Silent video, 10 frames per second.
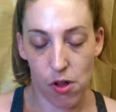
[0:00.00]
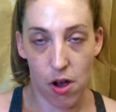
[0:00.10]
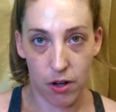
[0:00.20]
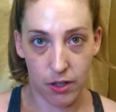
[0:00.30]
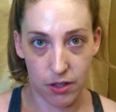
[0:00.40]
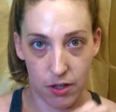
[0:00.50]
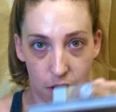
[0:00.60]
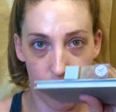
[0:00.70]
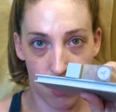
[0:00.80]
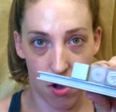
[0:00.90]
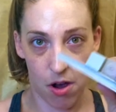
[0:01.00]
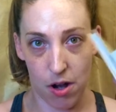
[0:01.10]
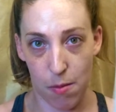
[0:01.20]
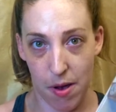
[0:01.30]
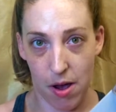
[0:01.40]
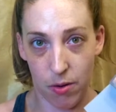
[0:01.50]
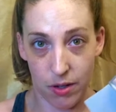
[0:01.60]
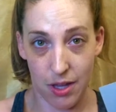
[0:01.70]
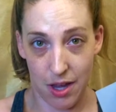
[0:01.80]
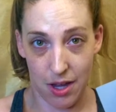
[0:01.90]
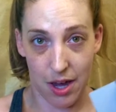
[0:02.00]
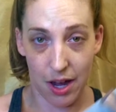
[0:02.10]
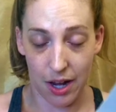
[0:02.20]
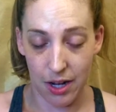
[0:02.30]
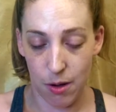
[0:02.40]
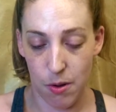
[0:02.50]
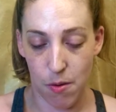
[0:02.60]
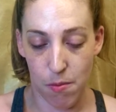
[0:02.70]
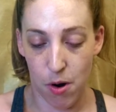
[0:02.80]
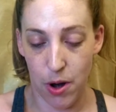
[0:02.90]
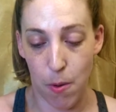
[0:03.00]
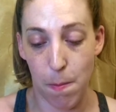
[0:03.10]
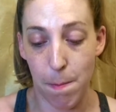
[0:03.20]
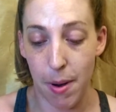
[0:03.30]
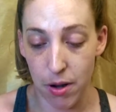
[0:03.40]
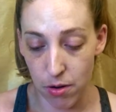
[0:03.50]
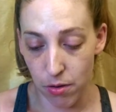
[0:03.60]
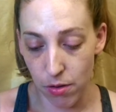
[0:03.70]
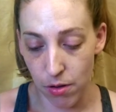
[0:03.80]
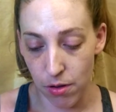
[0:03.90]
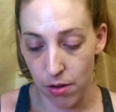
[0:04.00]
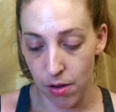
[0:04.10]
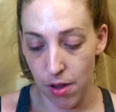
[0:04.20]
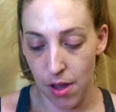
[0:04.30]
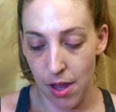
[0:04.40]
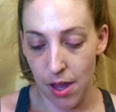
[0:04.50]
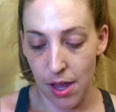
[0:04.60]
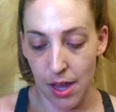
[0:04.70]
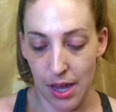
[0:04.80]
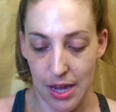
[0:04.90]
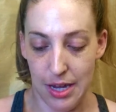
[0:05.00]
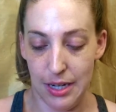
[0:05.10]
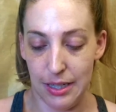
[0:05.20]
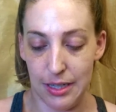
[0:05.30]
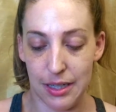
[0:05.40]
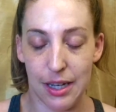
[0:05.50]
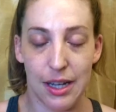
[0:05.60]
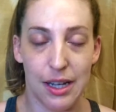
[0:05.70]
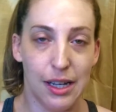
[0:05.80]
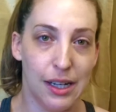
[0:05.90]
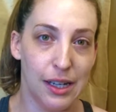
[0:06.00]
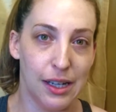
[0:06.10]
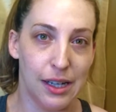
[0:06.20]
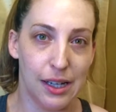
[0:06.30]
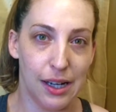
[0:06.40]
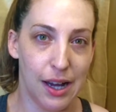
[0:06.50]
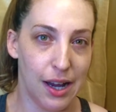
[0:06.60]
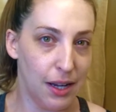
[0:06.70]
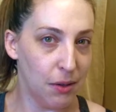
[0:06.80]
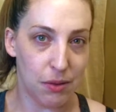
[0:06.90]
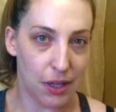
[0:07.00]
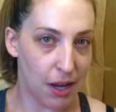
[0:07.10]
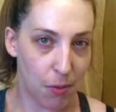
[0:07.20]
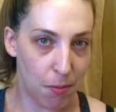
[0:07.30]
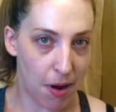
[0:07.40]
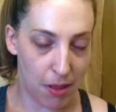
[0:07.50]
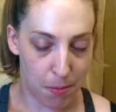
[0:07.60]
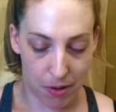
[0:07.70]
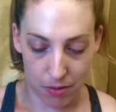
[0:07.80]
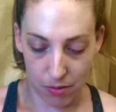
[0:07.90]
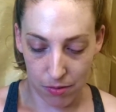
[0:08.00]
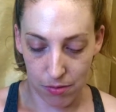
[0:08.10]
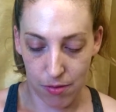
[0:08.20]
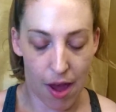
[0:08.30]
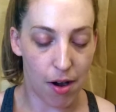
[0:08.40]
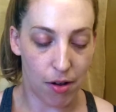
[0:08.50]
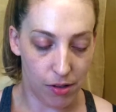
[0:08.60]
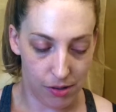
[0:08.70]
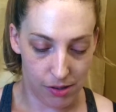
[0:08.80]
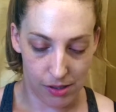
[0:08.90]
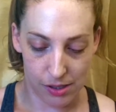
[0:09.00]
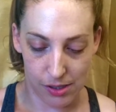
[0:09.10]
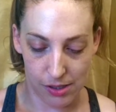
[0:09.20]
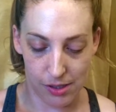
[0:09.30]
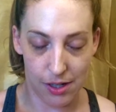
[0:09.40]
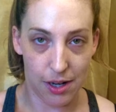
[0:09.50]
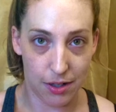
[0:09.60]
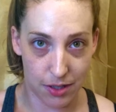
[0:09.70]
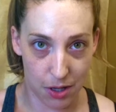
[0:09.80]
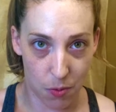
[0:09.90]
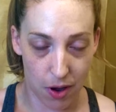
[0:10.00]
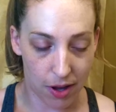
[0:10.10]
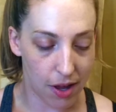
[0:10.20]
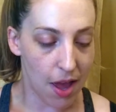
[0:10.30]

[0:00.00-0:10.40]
honest thought about the KKW Mario bundle is I don't think I would buy the bundle at all. And I'll tell you why.